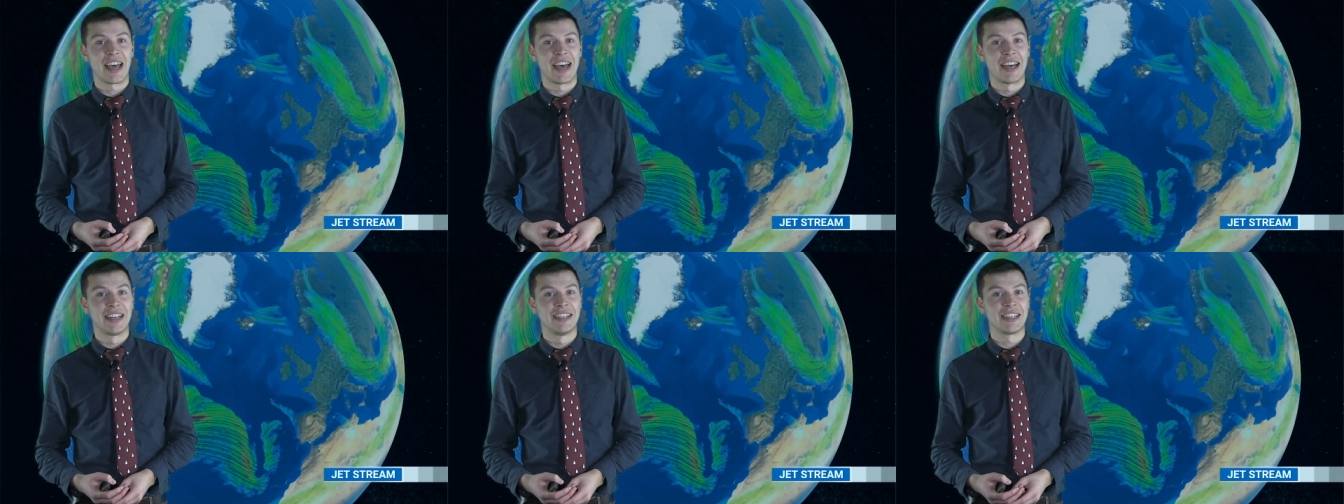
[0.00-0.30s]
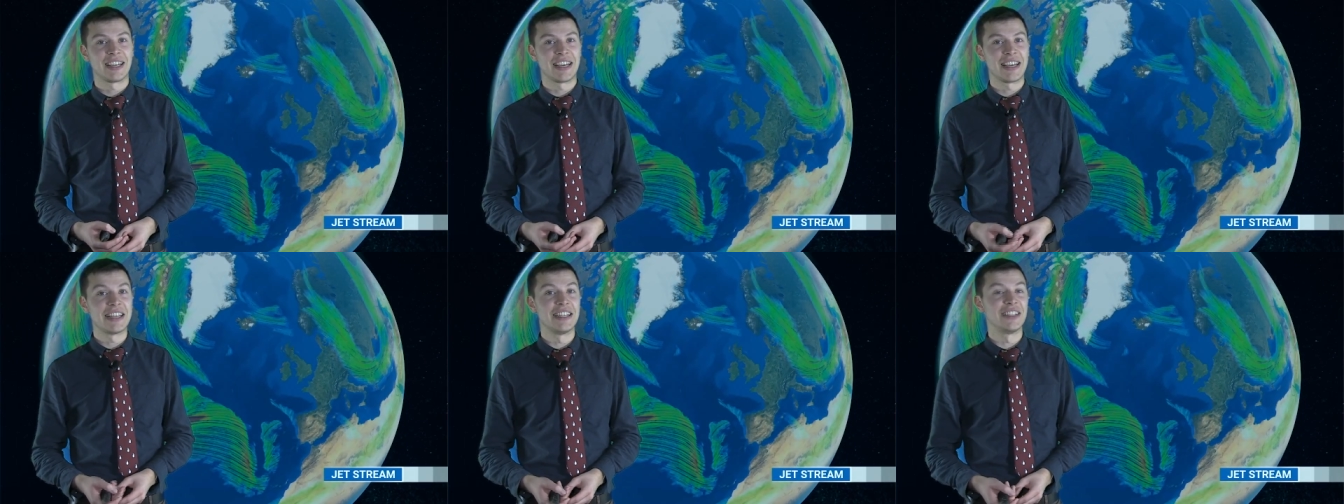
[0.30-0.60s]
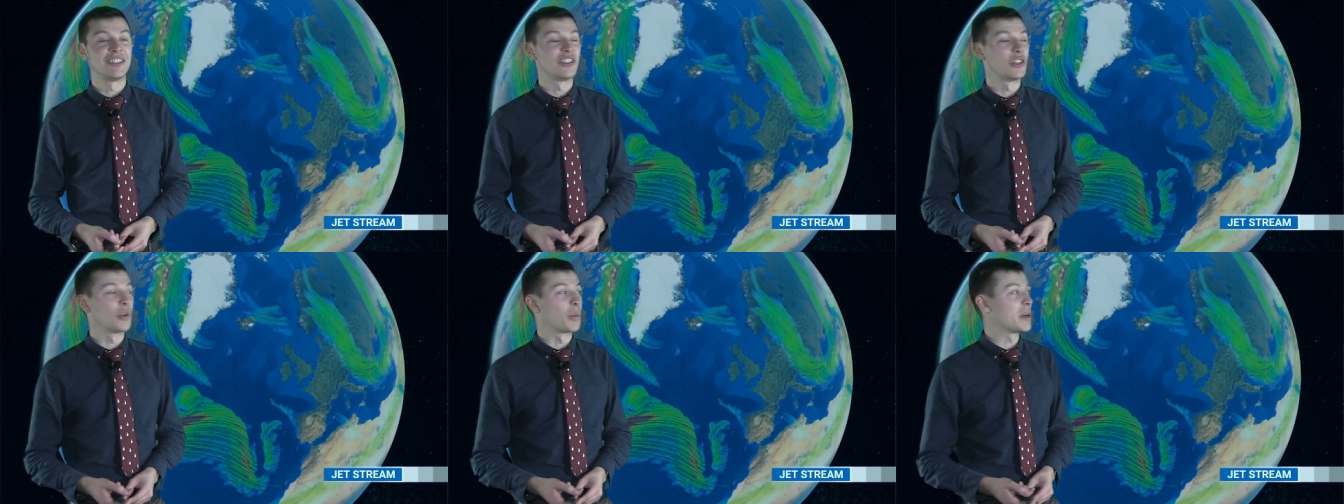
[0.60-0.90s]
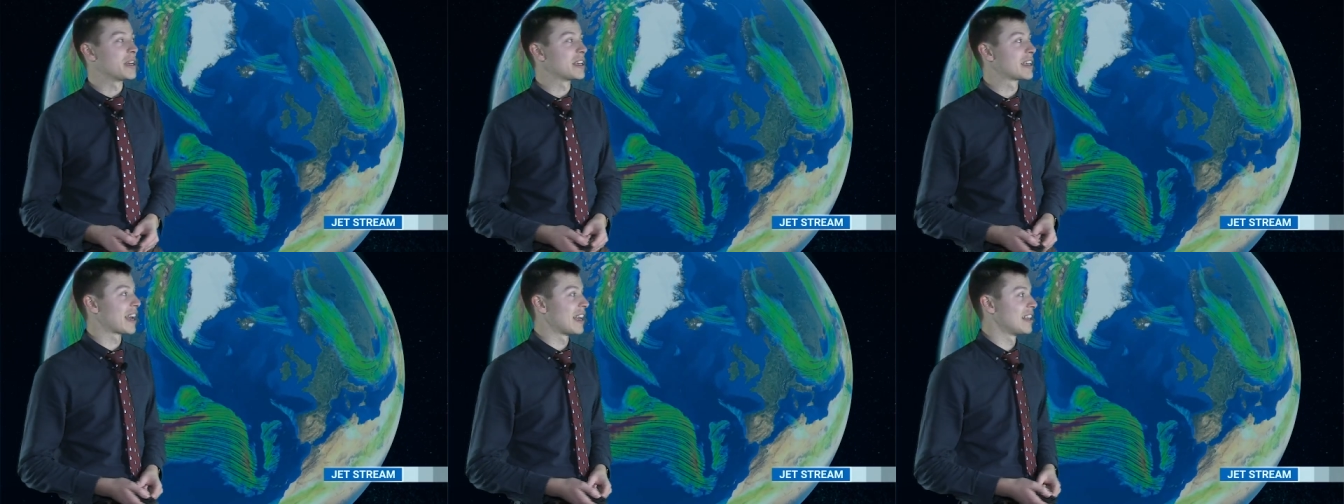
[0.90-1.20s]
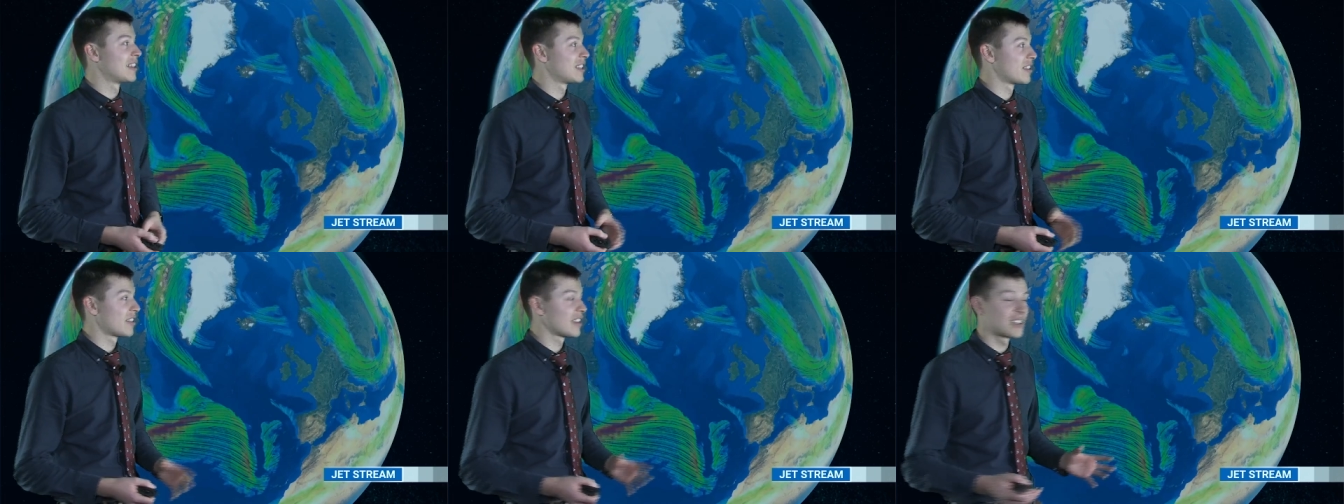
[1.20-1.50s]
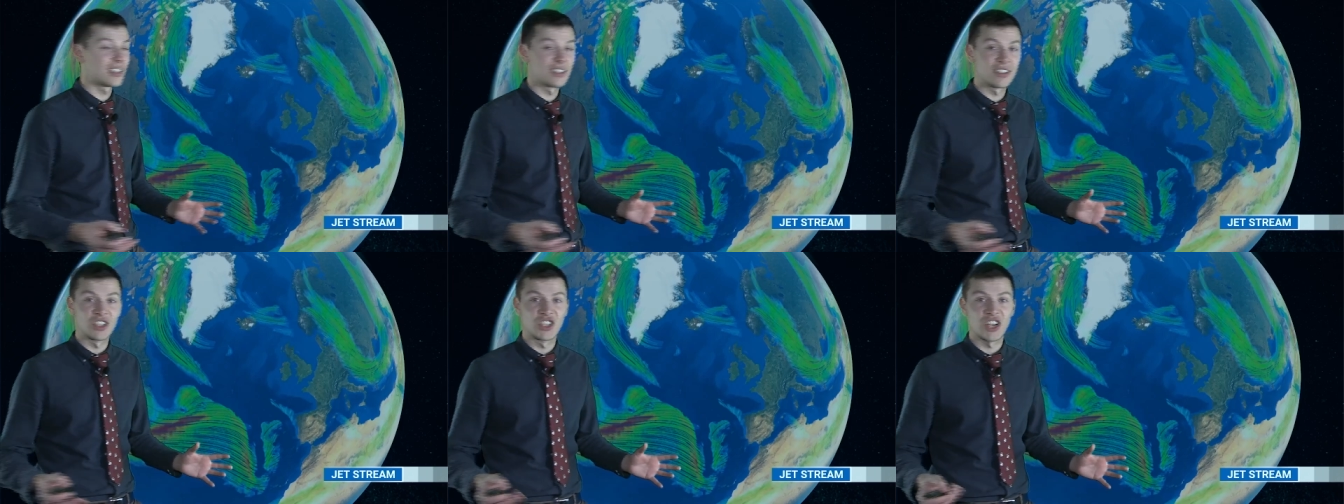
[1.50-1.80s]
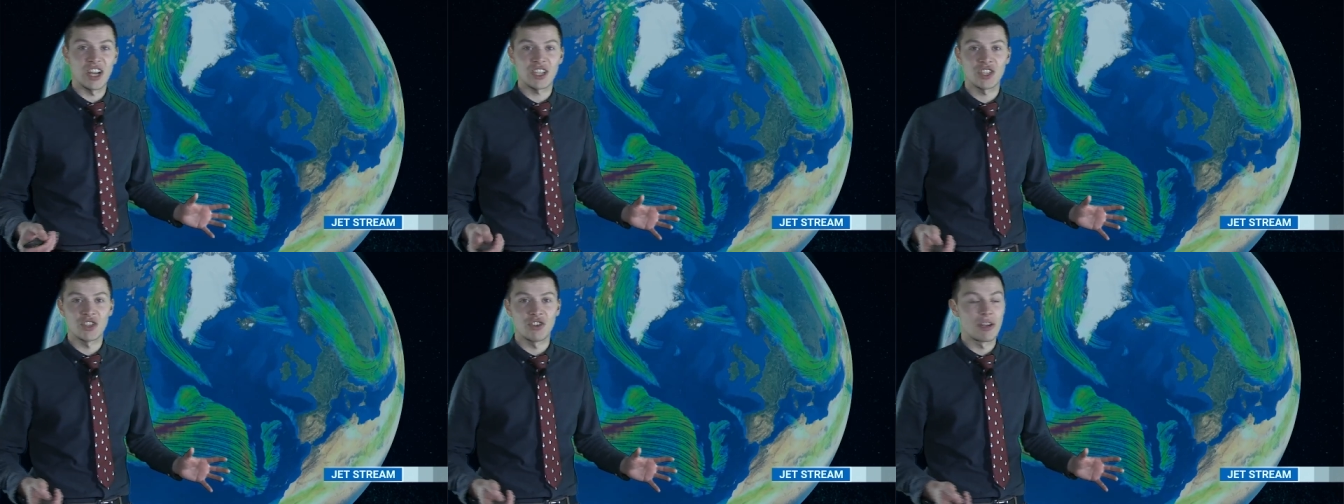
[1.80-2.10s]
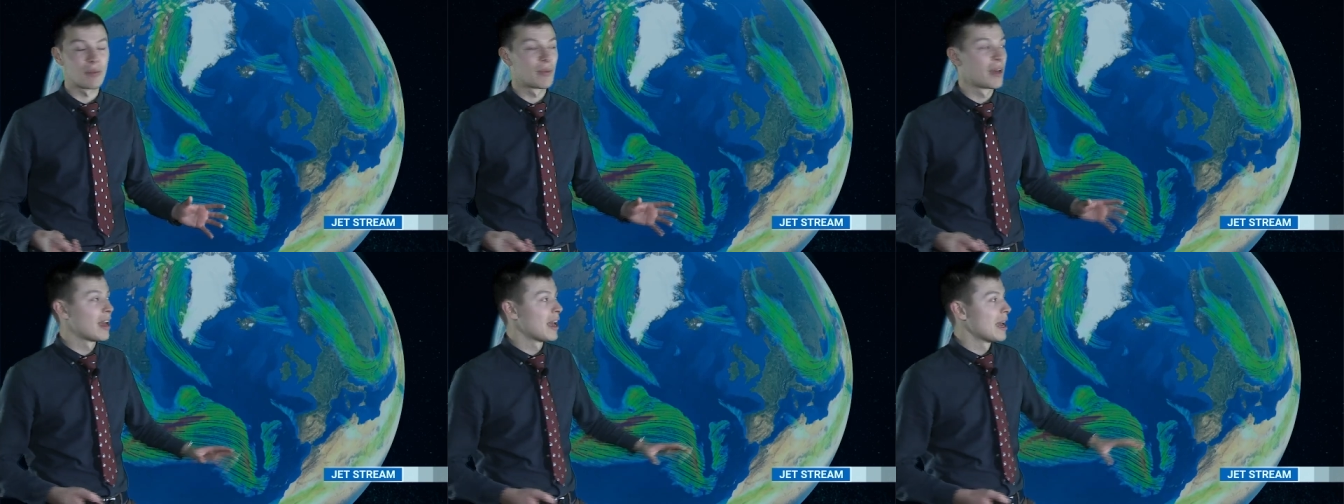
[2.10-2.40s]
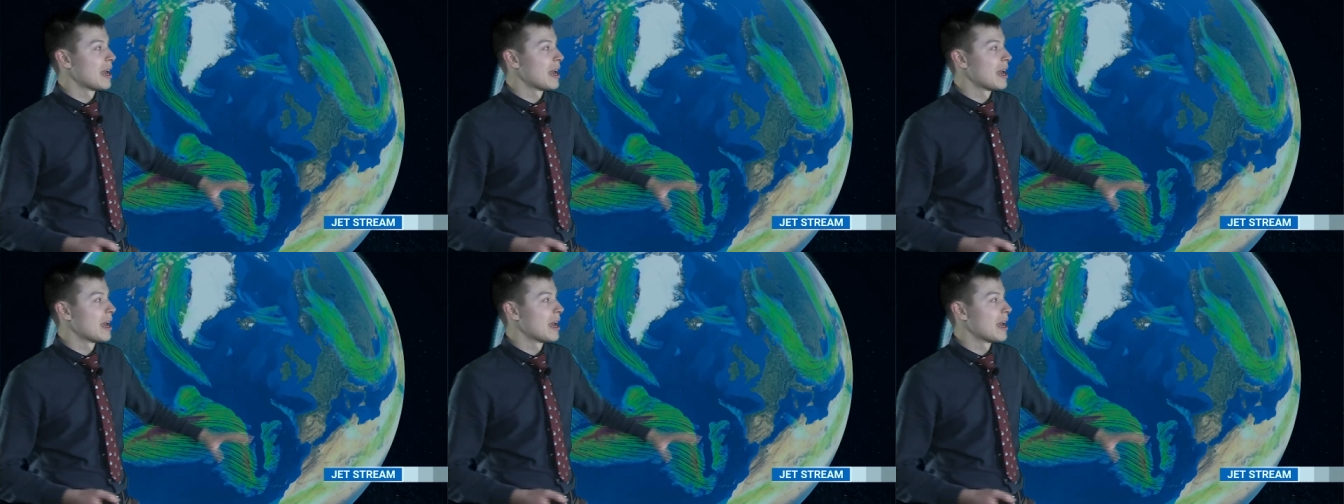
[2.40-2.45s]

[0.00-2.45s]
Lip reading: and into the weekend. So this is the jet stream.